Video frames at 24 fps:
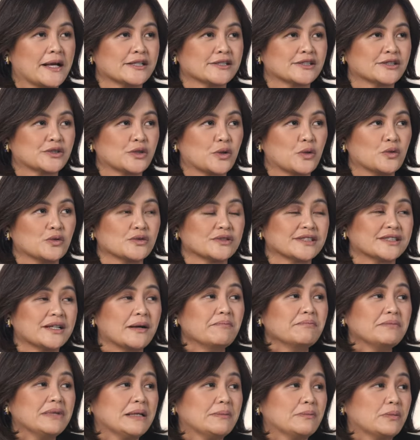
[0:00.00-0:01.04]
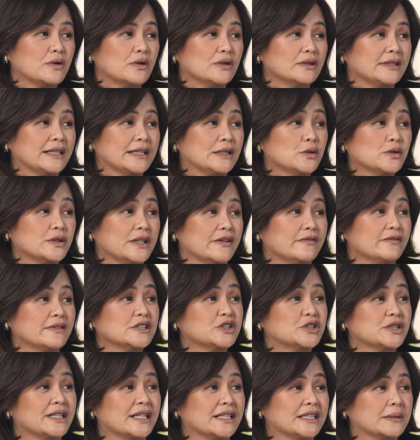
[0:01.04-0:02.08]
So some people, they don't have the
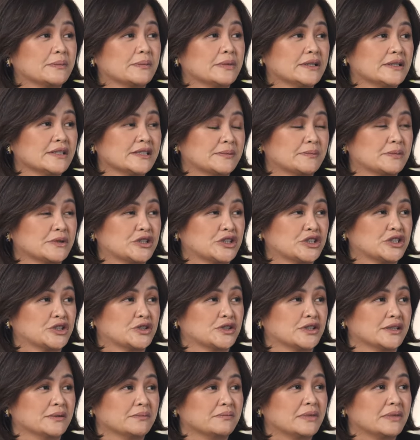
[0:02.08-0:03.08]
genetic predisposition,